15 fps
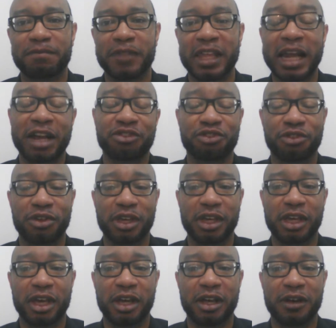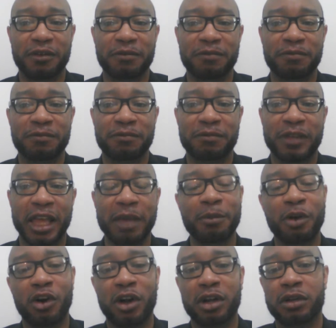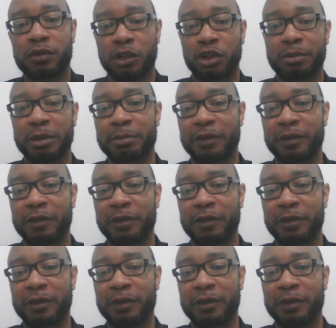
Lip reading: It actually came on a little bit